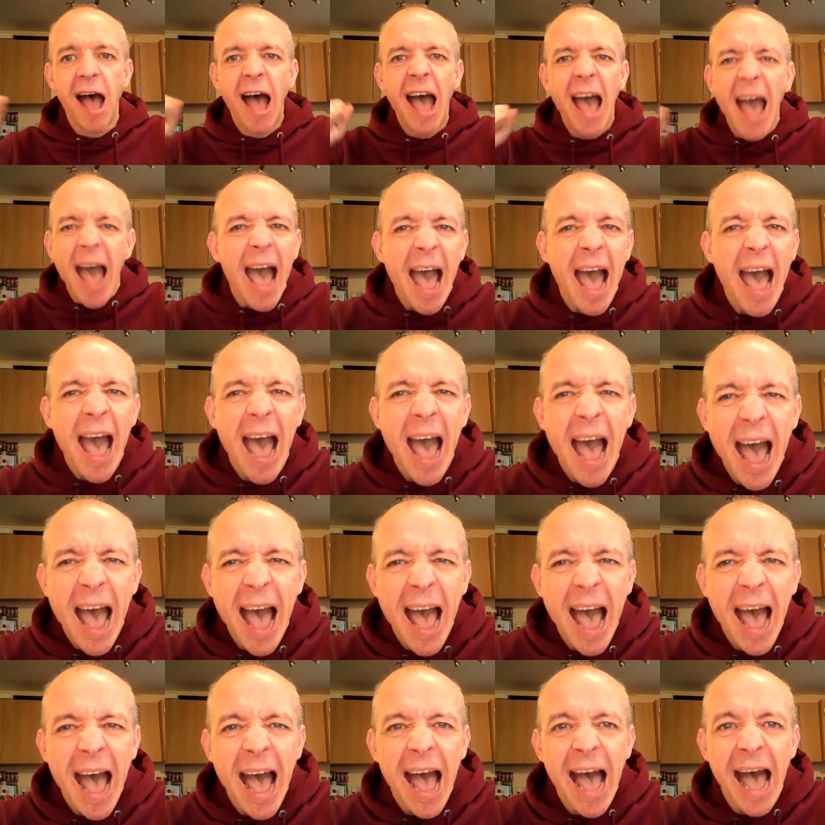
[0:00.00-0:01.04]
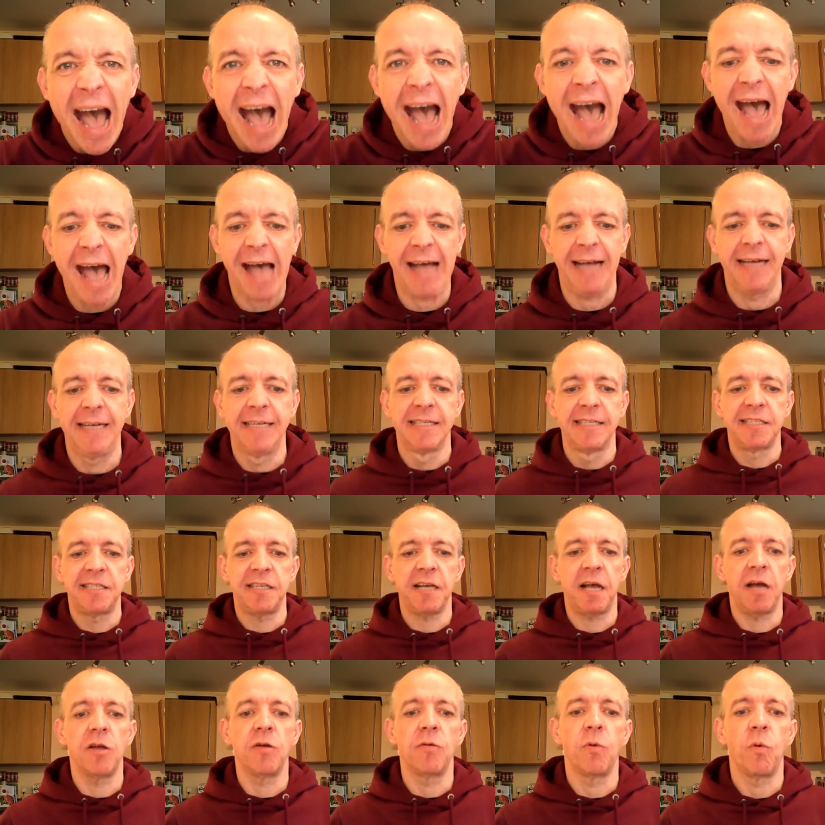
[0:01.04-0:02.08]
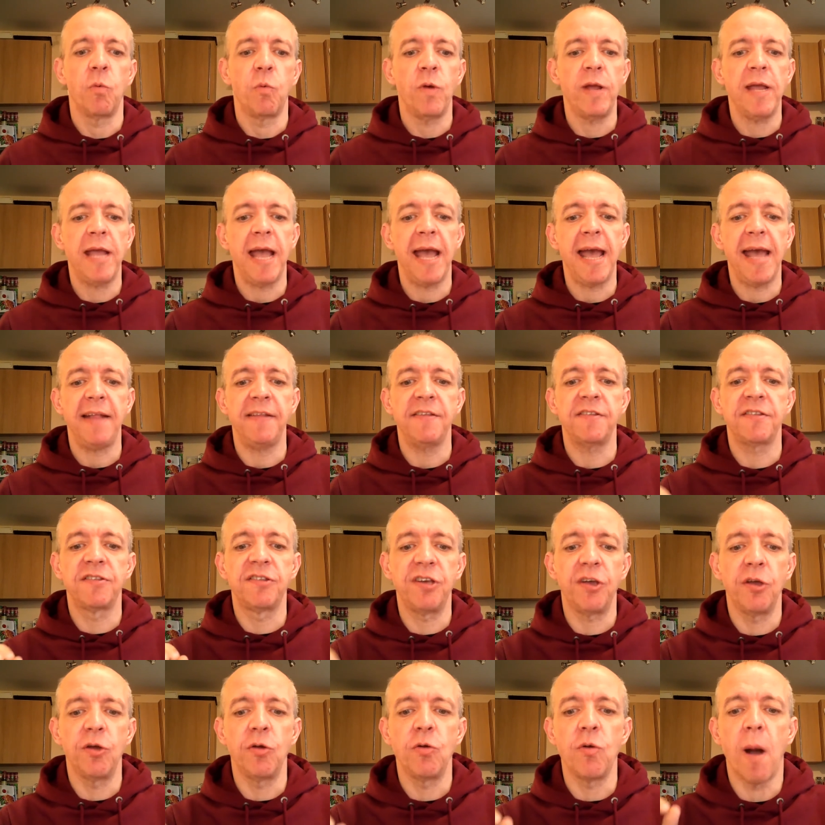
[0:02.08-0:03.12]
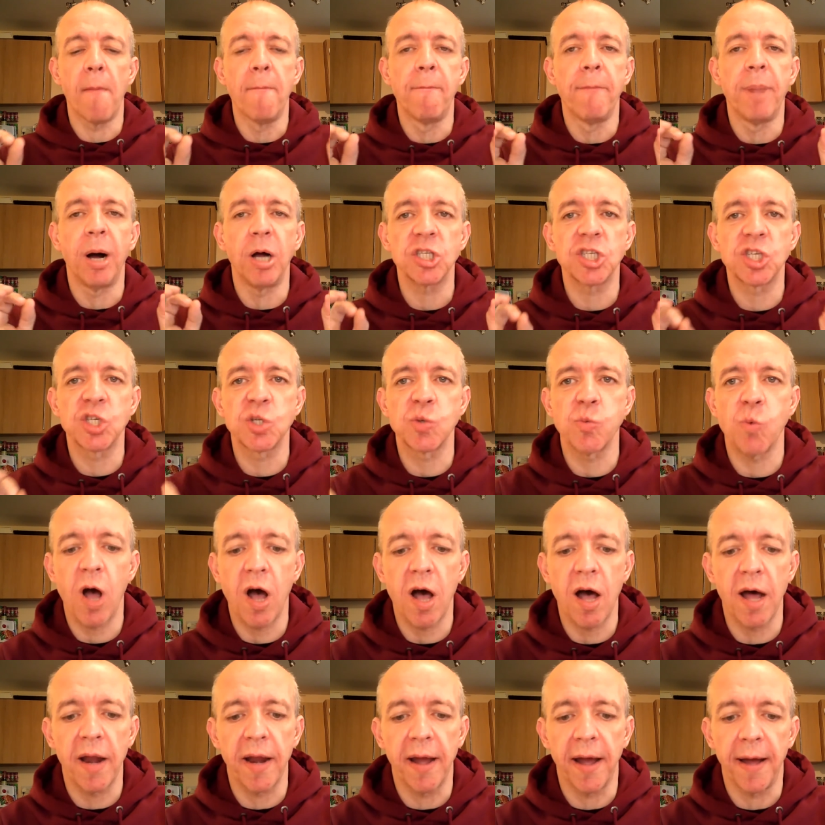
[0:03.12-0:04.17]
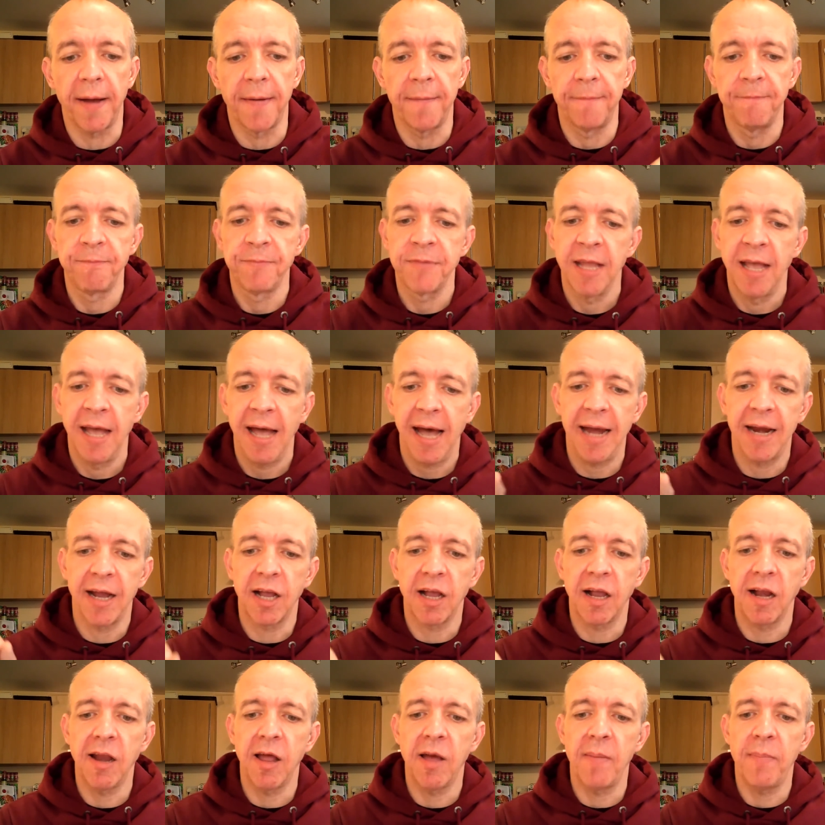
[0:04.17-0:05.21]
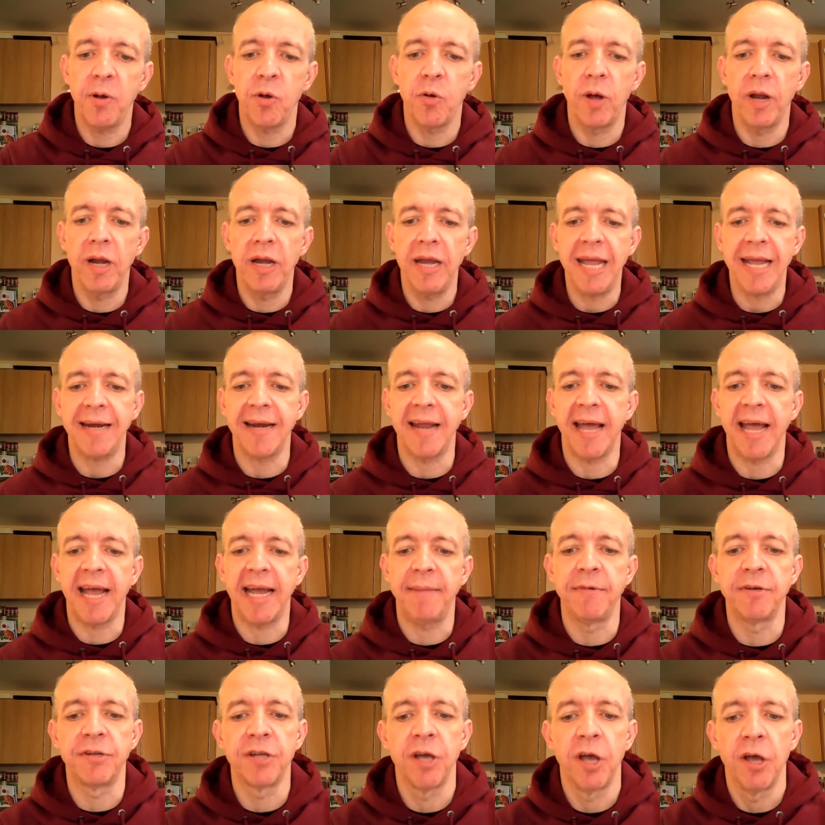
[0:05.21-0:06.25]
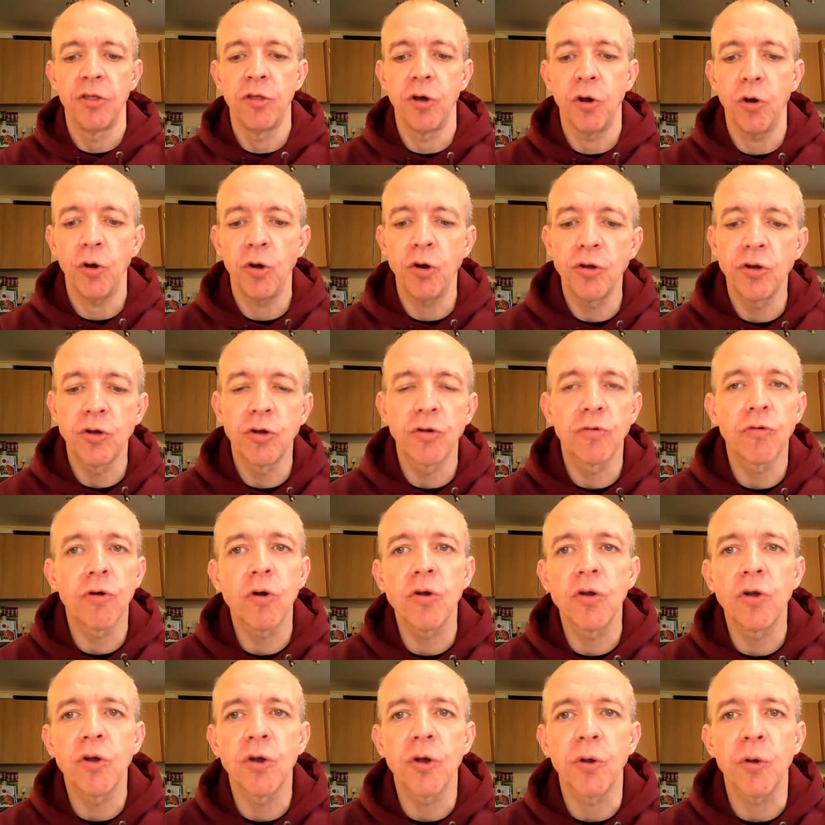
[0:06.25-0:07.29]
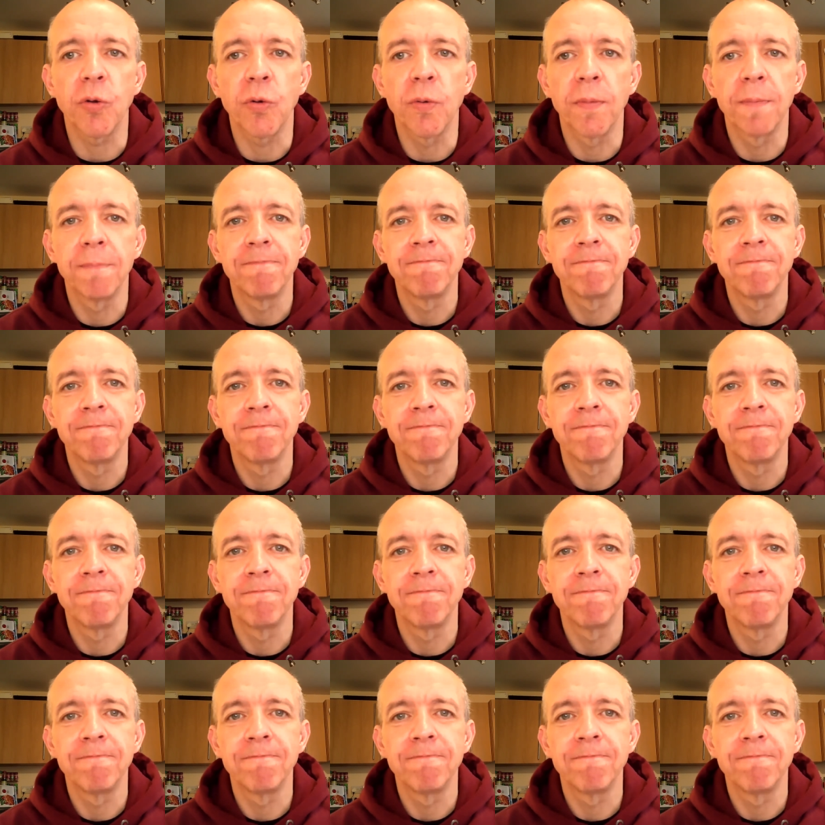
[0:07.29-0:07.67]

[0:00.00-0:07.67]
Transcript: Ah! So we head to Botswana and a club who are nicknamed the Ungarungu.